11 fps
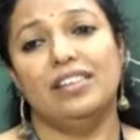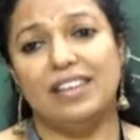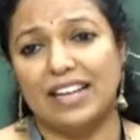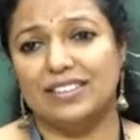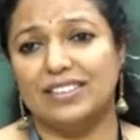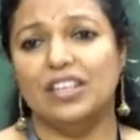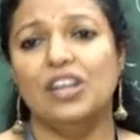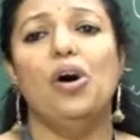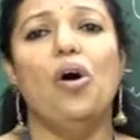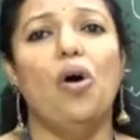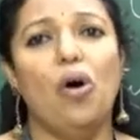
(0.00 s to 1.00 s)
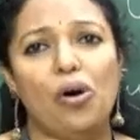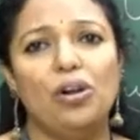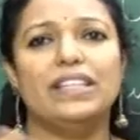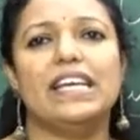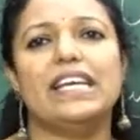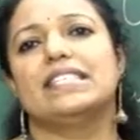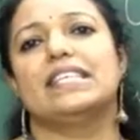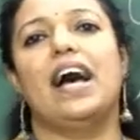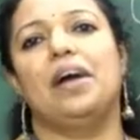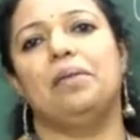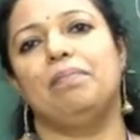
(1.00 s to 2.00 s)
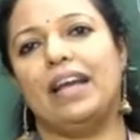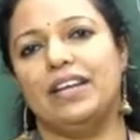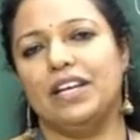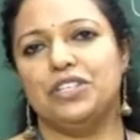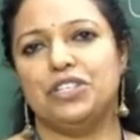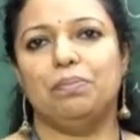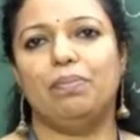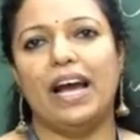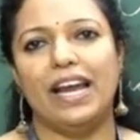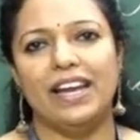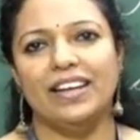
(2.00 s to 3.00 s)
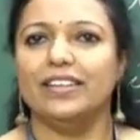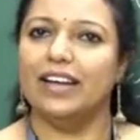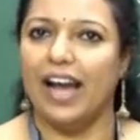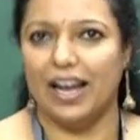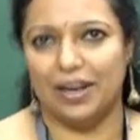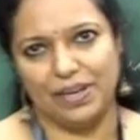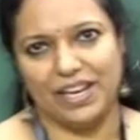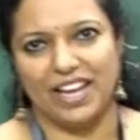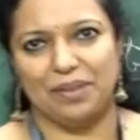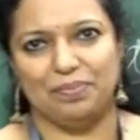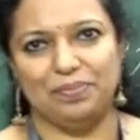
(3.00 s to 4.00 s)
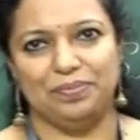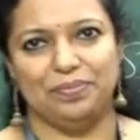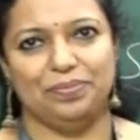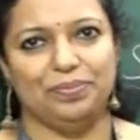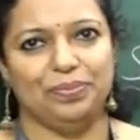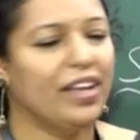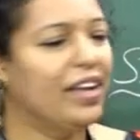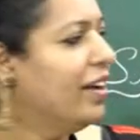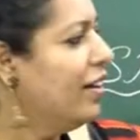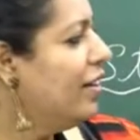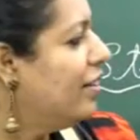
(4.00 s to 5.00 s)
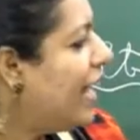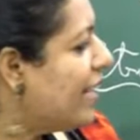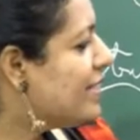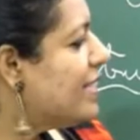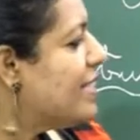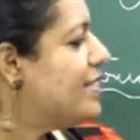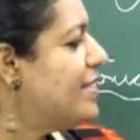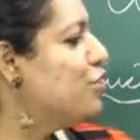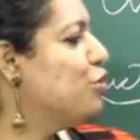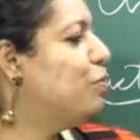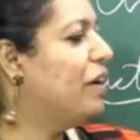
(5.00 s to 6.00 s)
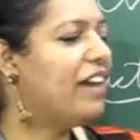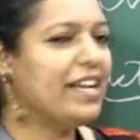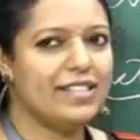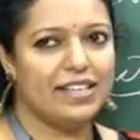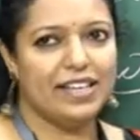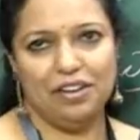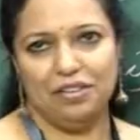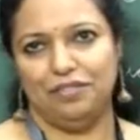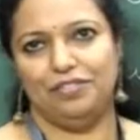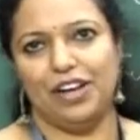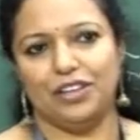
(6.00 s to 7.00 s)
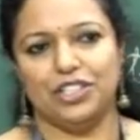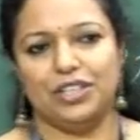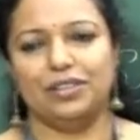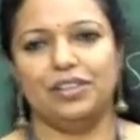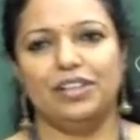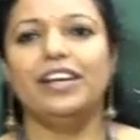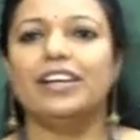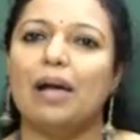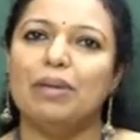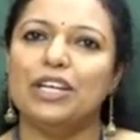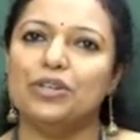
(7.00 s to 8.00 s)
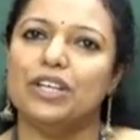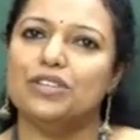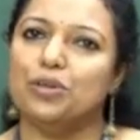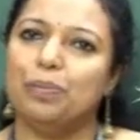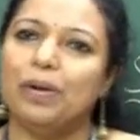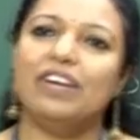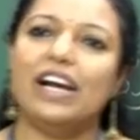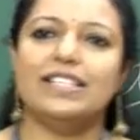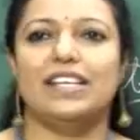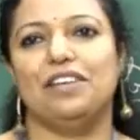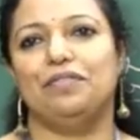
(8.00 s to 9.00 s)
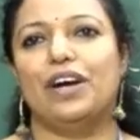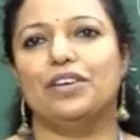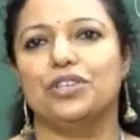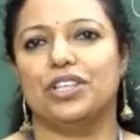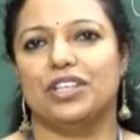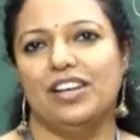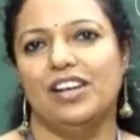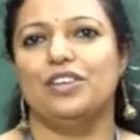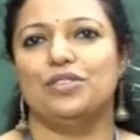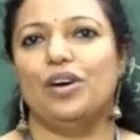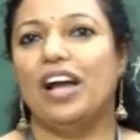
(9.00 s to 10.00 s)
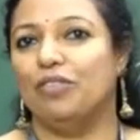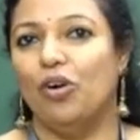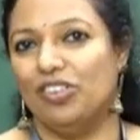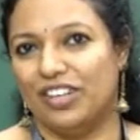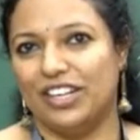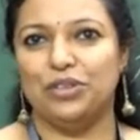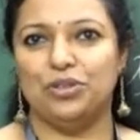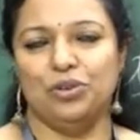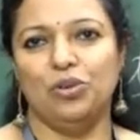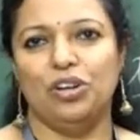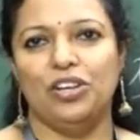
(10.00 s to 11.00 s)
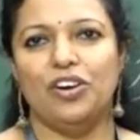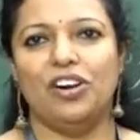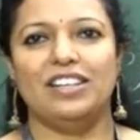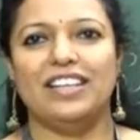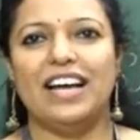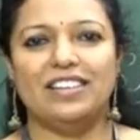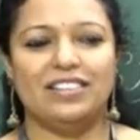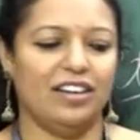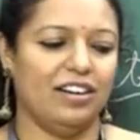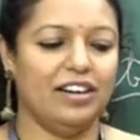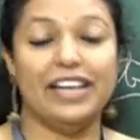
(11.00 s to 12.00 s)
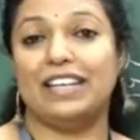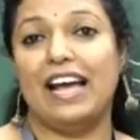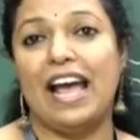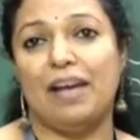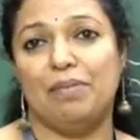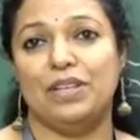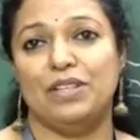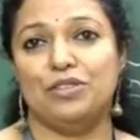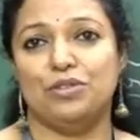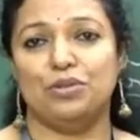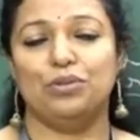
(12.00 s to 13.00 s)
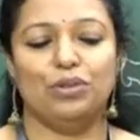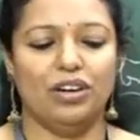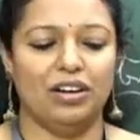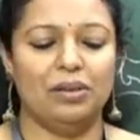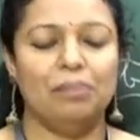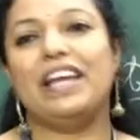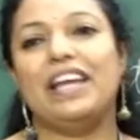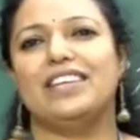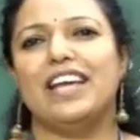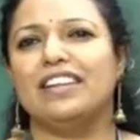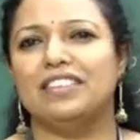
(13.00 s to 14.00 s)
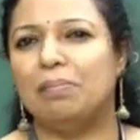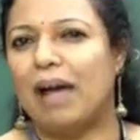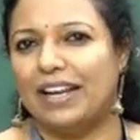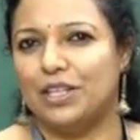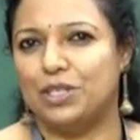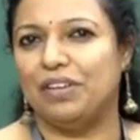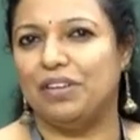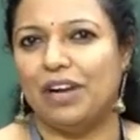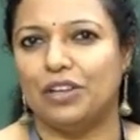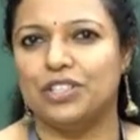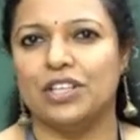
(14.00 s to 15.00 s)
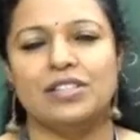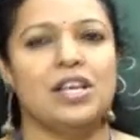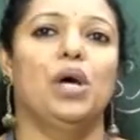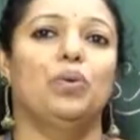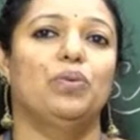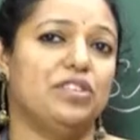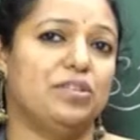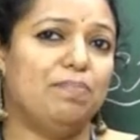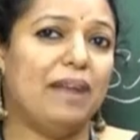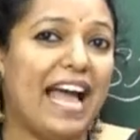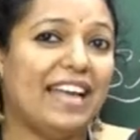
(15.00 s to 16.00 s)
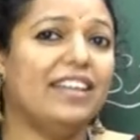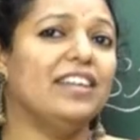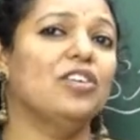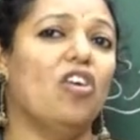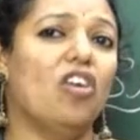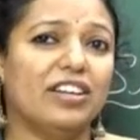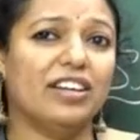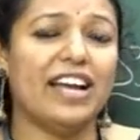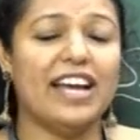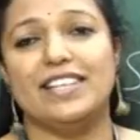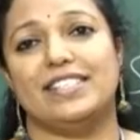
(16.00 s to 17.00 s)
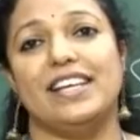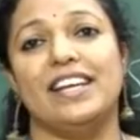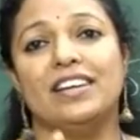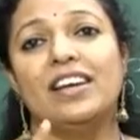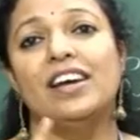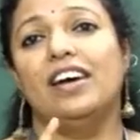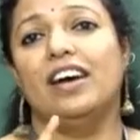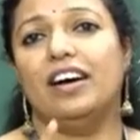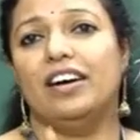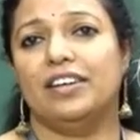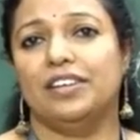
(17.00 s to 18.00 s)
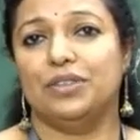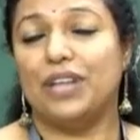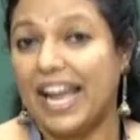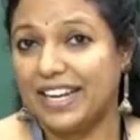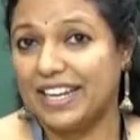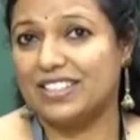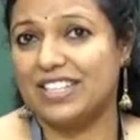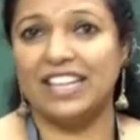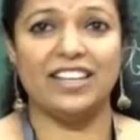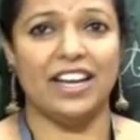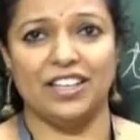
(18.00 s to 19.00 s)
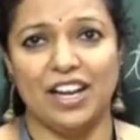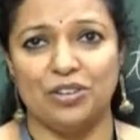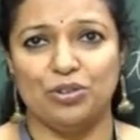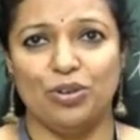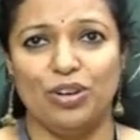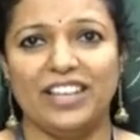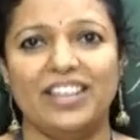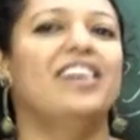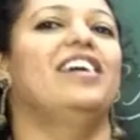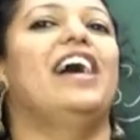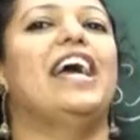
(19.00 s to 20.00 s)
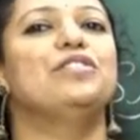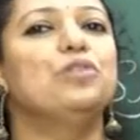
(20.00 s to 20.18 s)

another, all these are managed by RBI. Next is the supervisory function. Coming to the supervisory function, so I've already told you all that it happens to maintain the management functions, which is planning, organizing, directing and controlling, and